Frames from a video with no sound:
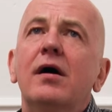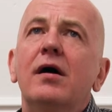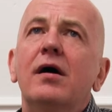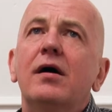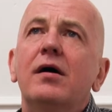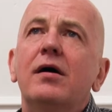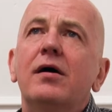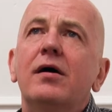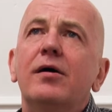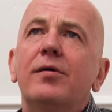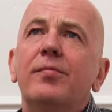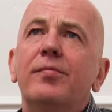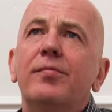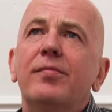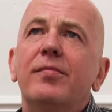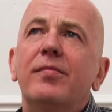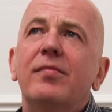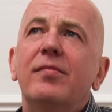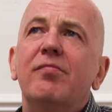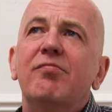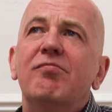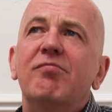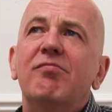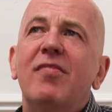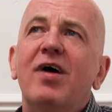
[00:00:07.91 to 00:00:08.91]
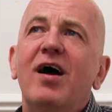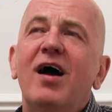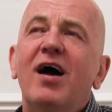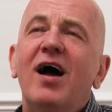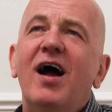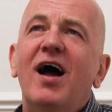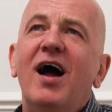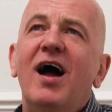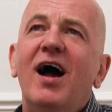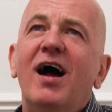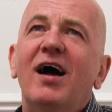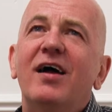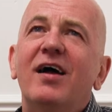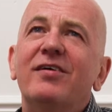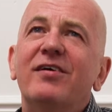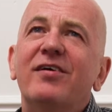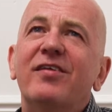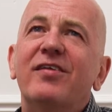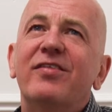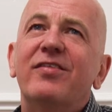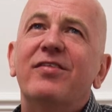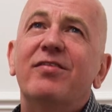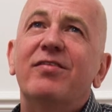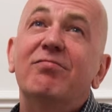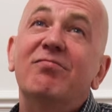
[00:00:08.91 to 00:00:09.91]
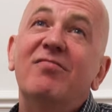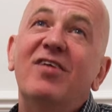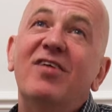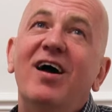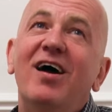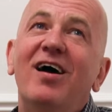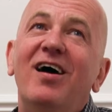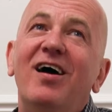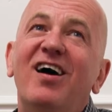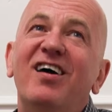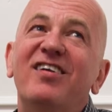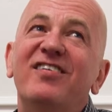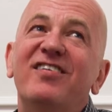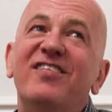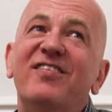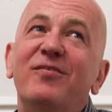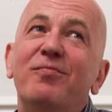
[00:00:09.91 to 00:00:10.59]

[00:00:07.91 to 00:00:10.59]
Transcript: Um, and and